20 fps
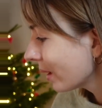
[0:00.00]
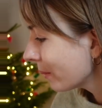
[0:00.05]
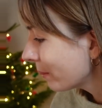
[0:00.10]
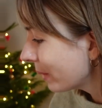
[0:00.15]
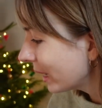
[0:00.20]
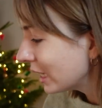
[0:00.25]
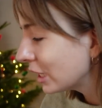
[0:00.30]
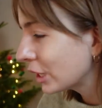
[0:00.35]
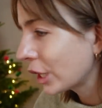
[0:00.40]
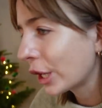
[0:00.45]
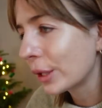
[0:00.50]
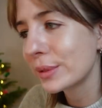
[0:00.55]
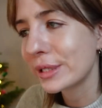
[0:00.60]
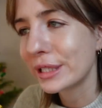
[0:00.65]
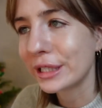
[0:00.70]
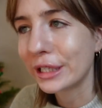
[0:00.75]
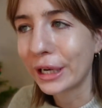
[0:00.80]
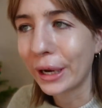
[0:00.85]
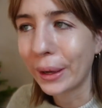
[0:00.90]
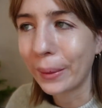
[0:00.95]
Make your notes
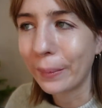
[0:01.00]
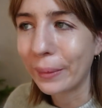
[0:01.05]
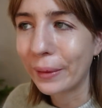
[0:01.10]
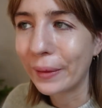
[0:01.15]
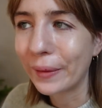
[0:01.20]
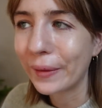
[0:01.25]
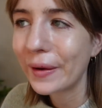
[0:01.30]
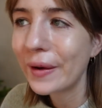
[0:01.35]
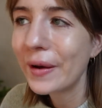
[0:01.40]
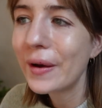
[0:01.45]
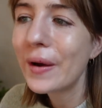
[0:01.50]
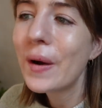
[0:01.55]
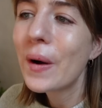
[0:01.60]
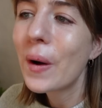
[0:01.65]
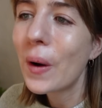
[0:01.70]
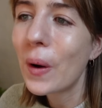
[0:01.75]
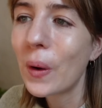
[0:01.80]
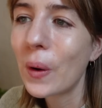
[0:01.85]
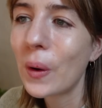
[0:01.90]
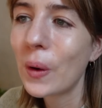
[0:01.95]
in your notebook,
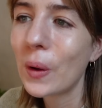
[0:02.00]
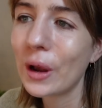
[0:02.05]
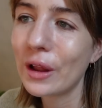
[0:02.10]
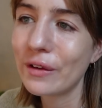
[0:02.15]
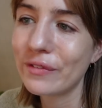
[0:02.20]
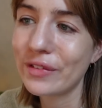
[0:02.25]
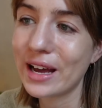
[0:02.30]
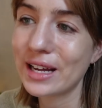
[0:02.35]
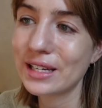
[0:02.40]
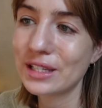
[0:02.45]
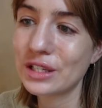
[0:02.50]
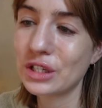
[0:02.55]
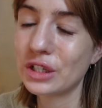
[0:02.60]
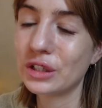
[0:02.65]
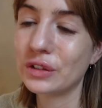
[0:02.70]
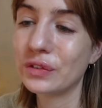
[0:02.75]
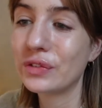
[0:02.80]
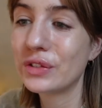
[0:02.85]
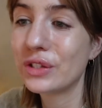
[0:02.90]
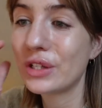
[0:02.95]
all of that
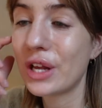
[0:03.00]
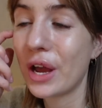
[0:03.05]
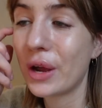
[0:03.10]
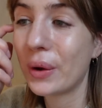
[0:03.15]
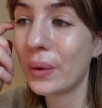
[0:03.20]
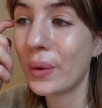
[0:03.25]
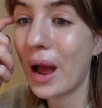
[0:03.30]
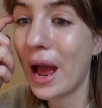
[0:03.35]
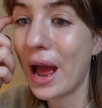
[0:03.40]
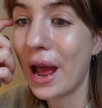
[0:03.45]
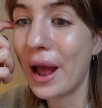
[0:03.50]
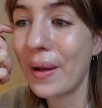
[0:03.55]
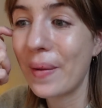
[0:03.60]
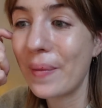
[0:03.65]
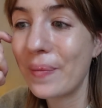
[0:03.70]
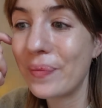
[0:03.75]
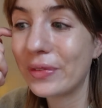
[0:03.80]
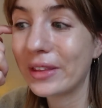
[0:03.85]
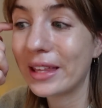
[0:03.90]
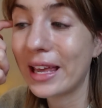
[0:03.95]
stuff. So
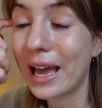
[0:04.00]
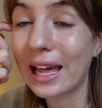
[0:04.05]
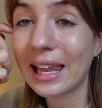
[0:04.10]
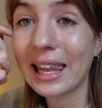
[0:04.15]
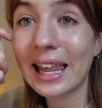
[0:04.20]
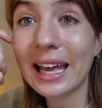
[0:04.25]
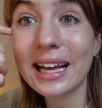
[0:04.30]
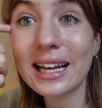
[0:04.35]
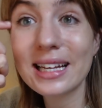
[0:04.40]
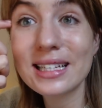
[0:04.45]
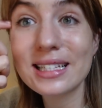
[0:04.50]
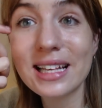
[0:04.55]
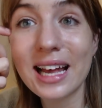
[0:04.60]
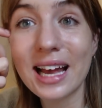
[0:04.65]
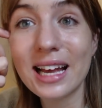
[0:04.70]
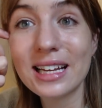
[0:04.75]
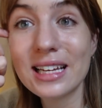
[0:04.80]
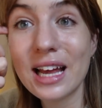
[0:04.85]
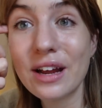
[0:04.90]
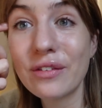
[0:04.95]
yeah, like I
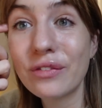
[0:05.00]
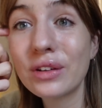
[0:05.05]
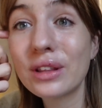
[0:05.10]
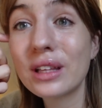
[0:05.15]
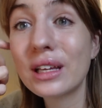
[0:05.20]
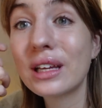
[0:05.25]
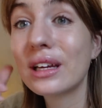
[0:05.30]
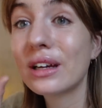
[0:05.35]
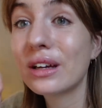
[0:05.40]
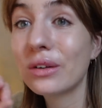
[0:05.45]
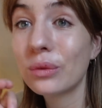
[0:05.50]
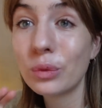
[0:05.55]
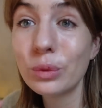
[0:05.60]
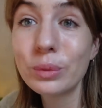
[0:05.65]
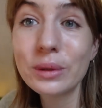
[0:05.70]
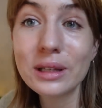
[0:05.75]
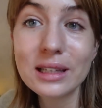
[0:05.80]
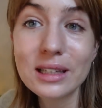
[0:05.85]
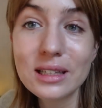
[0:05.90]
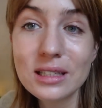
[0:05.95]
said, everything will
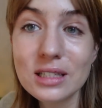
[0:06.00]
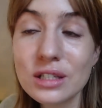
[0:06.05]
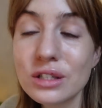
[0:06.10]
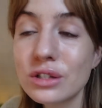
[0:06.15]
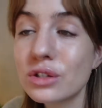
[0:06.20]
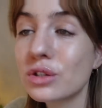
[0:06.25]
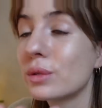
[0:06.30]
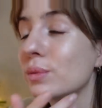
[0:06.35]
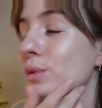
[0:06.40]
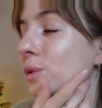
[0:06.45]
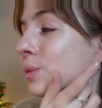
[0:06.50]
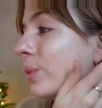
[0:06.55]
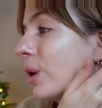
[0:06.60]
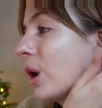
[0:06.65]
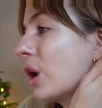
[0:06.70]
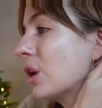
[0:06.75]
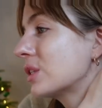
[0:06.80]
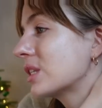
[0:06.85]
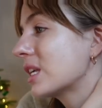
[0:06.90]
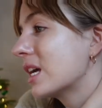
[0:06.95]
be linked in the description
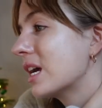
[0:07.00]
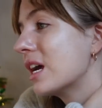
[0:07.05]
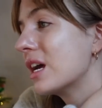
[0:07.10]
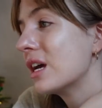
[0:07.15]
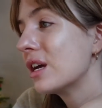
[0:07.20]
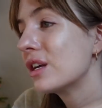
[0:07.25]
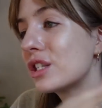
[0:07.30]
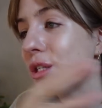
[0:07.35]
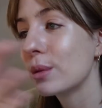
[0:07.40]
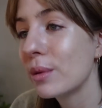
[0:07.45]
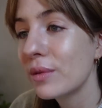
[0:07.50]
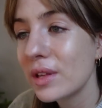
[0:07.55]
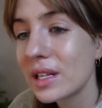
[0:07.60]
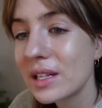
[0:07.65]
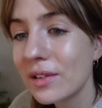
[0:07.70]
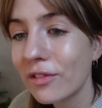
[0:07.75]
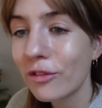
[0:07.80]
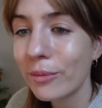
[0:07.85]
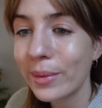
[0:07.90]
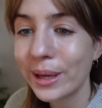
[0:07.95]
box. Some of this
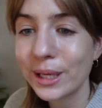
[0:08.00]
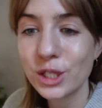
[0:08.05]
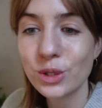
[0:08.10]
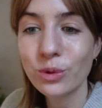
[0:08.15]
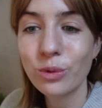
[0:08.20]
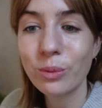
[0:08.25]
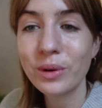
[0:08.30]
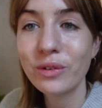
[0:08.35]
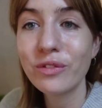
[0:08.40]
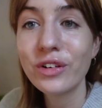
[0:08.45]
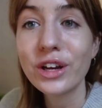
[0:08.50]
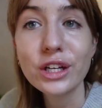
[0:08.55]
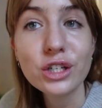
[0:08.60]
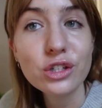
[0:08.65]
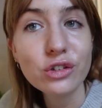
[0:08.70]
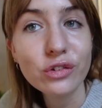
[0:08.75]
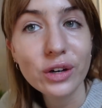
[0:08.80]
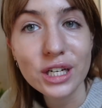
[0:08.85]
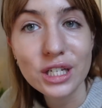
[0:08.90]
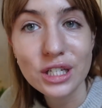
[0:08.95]
information will be
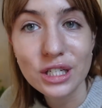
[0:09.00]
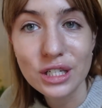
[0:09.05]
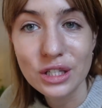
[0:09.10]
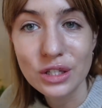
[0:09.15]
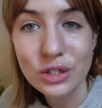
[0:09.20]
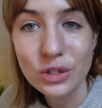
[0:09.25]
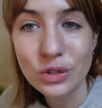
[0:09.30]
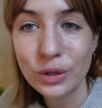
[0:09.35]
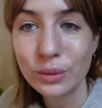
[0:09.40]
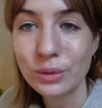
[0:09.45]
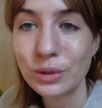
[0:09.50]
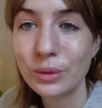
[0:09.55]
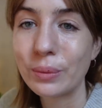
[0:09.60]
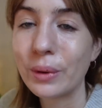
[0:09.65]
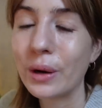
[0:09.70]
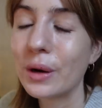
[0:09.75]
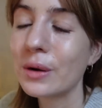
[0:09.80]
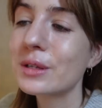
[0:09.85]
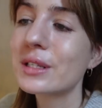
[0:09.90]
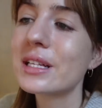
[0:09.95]
reiterated in the description
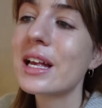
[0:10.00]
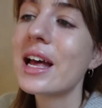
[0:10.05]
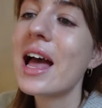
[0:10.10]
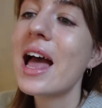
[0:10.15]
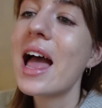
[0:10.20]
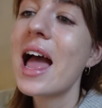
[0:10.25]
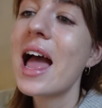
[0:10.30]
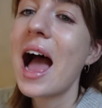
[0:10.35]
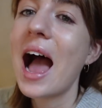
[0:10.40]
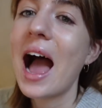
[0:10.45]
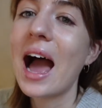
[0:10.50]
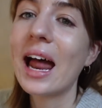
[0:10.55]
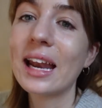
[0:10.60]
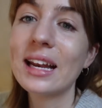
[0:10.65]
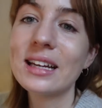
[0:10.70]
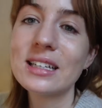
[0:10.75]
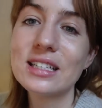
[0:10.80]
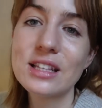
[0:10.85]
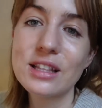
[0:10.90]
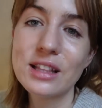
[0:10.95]
box.
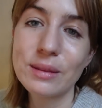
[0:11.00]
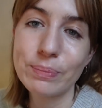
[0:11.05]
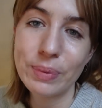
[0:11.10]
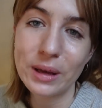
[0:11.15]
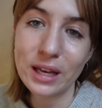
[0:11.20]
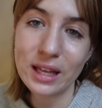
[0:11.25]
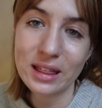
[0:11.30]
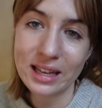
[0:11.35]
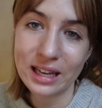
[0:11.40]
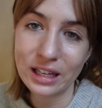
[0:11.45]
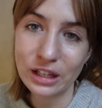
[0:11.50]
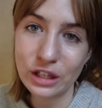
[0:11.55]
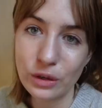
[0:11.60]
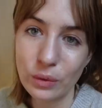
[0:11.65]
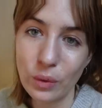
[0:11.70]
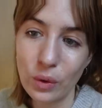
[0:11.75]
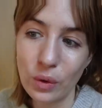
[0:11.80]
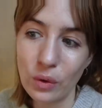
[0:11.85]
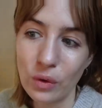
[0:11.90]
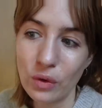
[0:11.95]
And big thank
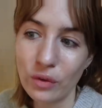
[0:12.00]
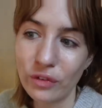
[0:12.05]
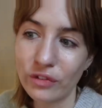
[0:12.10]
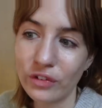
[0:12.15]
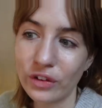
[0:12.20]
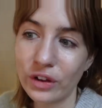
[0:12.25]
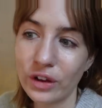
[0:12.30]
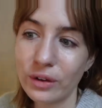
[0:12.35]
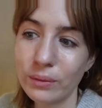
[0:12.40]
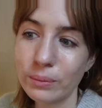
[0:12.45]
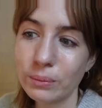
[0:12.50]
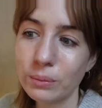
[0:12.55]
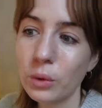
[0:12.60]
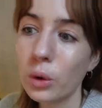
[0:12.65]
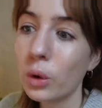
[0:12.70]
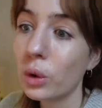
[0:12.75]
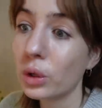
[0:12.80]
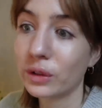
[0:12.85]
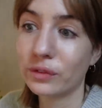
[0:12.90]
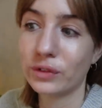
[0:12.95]
you all for
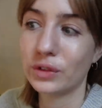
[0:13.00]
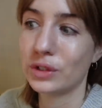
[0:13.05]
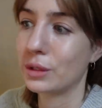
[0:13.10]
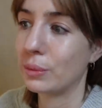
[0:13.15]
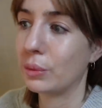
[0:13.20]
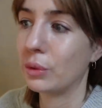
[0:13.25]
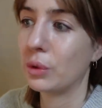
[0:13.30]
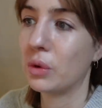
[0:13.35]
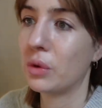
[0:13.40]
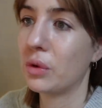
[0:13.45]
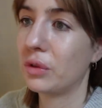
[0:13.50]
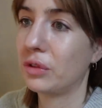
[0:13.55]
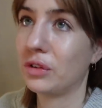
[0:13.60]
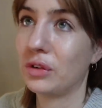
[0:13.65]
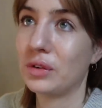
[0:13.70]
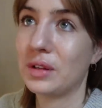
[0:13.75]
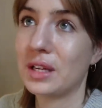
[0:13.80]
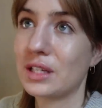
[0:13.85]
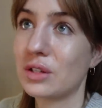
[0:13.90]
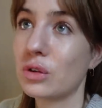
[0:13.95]
all of your support
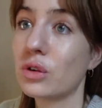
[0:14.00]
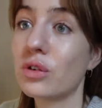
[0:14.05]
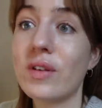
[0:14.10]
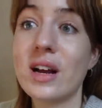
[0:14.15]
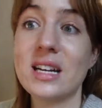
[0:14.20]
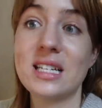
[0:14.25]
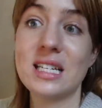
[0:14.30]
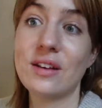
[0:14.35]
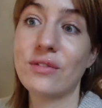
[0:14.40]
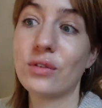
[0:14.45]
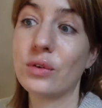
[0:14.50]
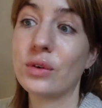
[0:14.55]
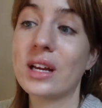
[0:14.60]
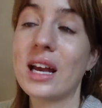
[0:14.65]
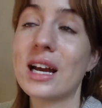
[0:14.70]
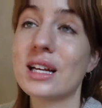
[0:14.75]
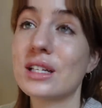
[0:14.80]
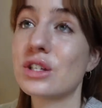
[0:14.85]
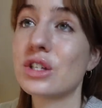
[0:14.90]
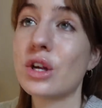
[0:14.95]
through this already. I've already
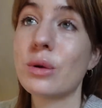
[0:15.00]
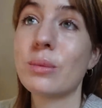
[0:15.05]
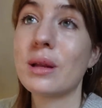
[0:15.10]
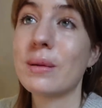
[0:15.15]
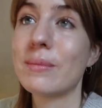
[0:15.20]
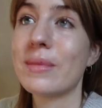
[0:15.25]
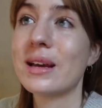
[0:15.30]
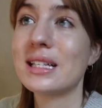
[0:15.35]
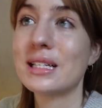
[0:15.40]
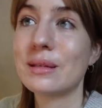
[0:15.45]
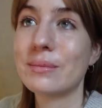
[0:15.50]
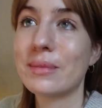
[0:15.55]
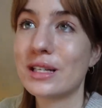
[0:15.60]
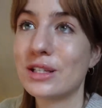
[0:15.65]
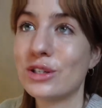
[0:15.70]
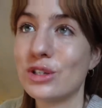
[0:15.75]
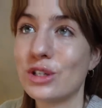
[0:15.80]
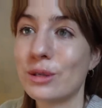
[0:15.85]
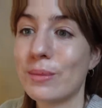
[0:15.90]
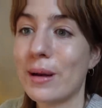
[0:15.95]
had so many amazing
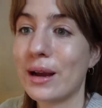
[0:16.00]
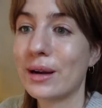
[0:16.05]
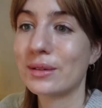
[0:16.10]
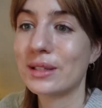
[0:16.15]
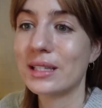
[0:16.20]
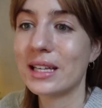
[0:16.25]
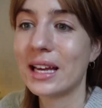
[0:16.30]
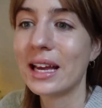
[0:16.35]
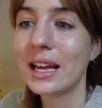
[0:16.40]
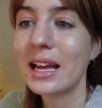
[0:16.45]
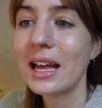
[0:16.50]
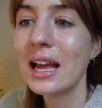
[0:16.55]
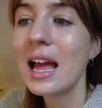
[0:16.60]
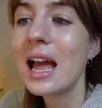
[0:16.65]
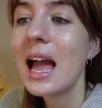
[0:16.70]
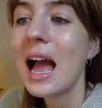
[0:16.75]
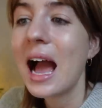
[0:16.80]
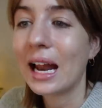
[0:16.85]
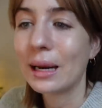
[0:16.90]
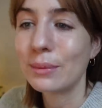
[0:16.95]
messages about it,
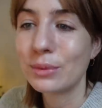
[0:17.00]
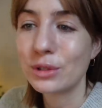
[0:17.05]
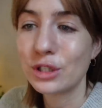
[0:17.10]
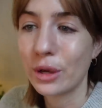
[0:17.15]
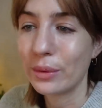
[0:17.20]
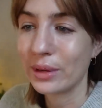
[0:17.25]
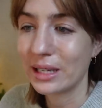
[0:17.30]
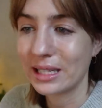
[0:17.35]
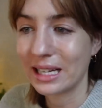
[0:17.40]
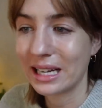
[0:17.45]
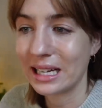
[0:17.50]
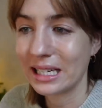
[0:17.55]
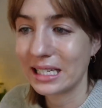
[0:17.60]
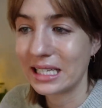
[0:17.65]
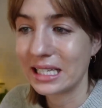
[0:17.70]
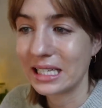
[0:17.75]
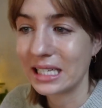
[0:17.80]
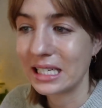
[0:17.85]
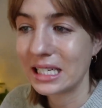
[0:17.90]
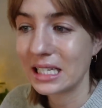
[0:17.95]
and I'm so
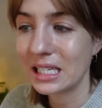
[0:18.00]
excited.